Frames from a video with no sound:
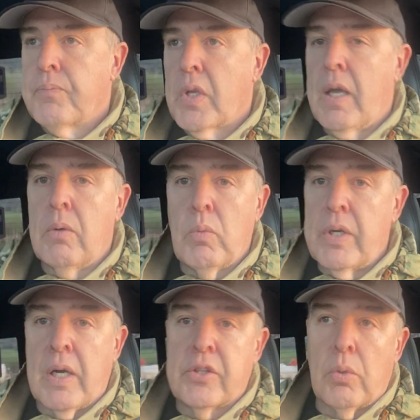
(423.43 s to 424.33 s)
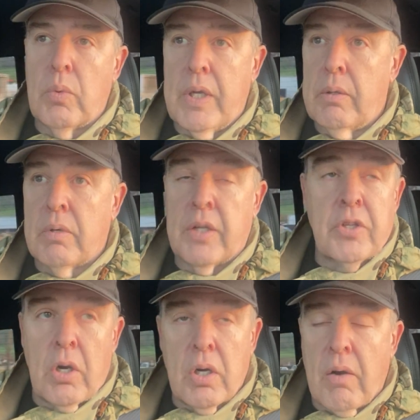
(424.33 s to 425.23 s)
And we not that we not
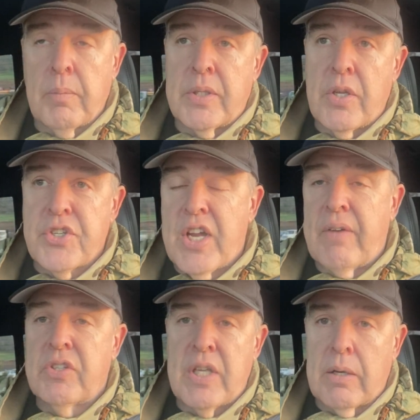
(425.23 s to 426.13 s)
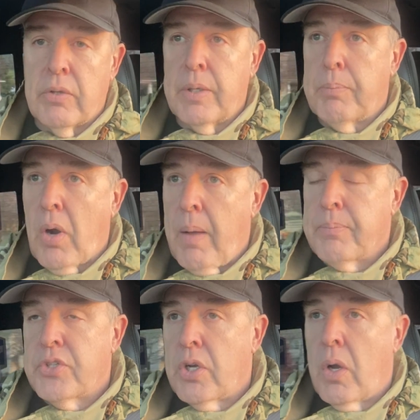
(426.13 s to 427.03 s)
that our government doesn't have integrity
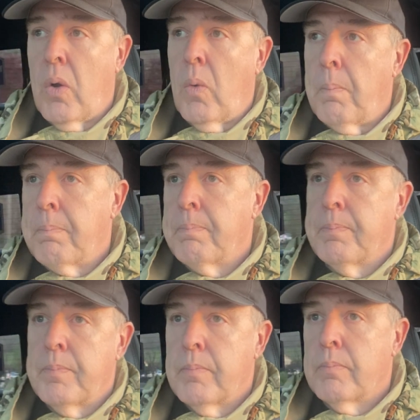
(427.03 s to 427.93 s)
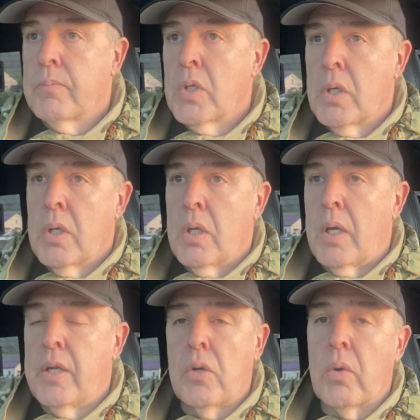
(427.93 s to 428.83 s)
problems at home.
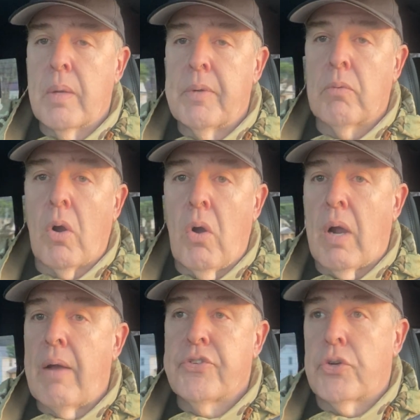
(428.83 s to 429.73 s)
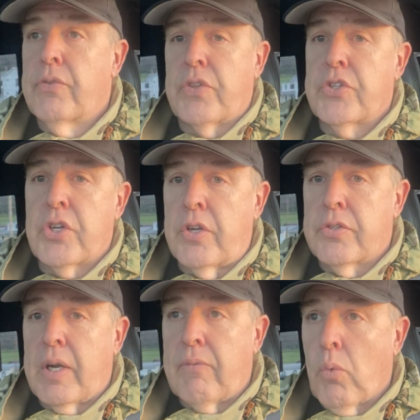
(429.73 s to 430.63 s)
And don't get me wrong, I've served this
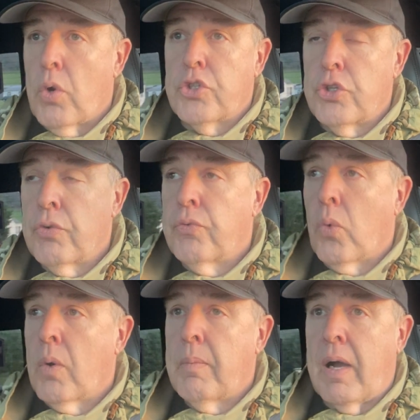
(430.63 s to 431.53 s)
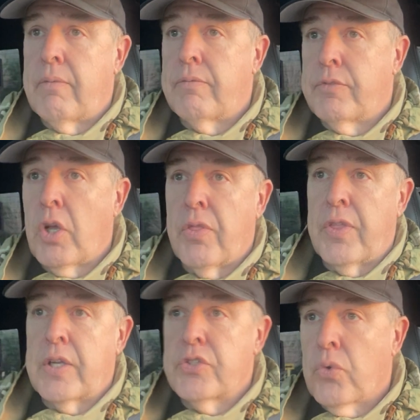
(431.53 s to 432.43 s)
country. I've wore its uniform, I've done
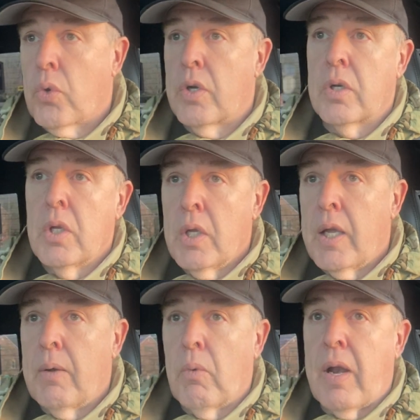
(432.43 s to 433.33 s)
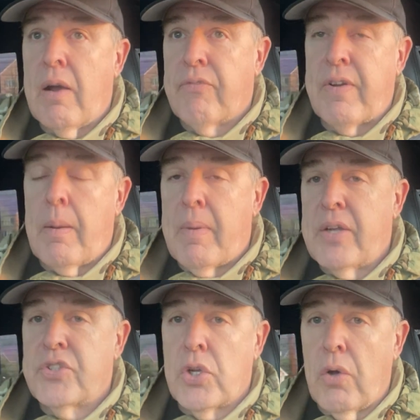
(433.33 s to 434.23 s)
things for it. And when I've found
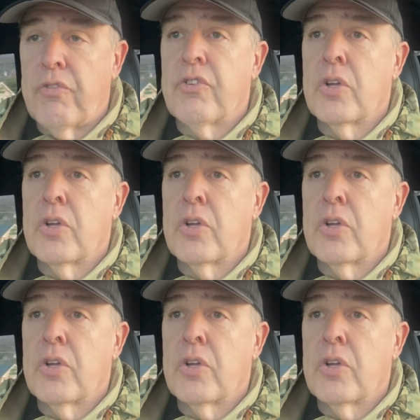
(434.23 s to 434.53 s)
myself